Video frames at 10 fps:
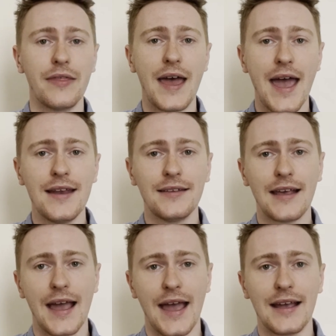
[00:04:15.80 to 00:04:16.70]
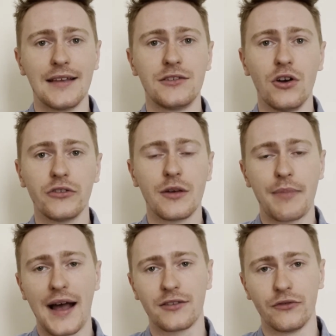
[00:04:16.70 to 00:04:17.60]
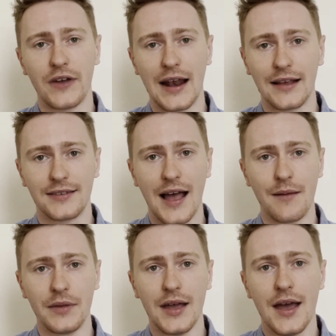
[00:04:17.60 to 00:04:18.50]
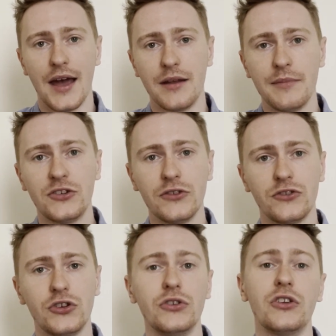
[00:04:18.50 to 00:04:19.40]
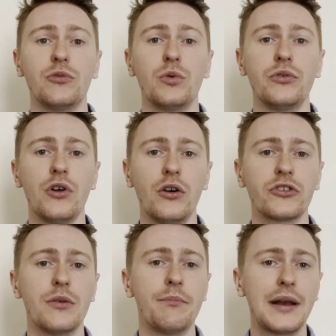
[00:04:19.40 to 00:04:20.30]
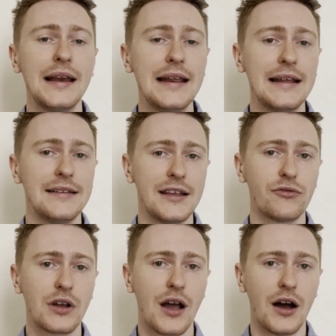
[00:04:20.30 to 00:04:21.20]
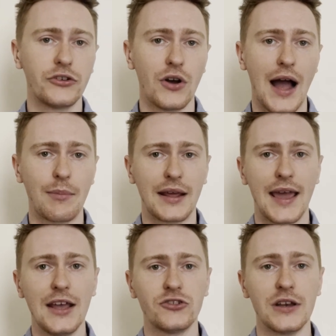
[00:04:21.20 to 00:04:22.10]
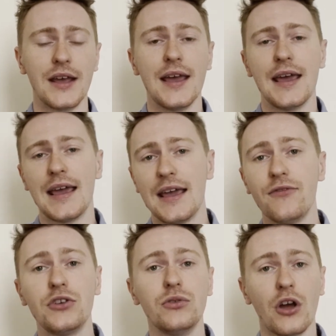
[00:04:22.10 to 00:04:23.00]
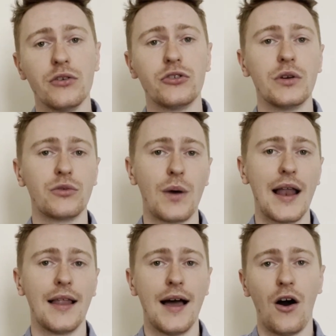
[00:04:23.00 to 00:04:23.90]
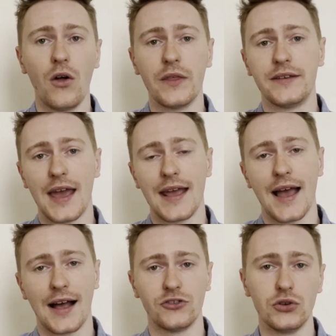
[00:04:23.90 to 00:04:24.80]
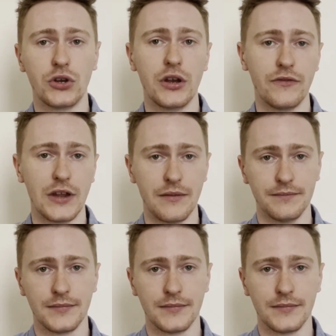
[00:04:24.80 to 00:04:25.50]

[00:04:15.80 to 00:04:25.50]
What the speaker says: that the NSAA is not a pass or fail exam, and admissions tutors will not completely disregard your application if you don't do as well on the day as you could have done.